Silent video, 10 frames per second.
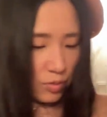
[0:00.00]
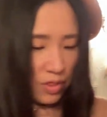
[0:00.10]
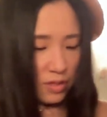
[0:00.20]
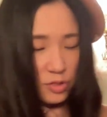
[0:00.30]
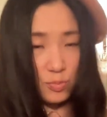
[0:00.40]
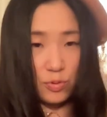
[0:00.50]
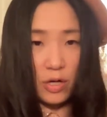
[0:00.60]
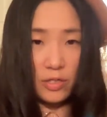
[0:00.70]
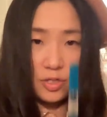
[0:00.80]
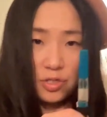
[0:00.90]
with this
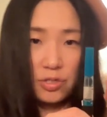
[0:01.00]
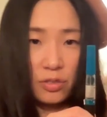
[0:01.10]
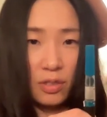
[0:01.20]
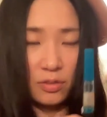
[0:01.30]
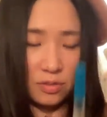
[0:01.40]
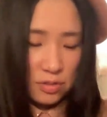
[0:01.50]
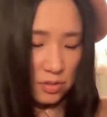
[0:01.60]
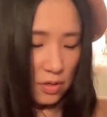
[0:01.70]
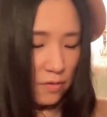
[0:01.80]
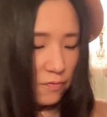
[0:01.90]
brush and
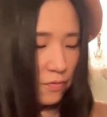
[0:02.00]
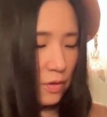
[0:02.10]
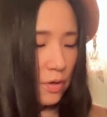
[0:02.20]
stuff.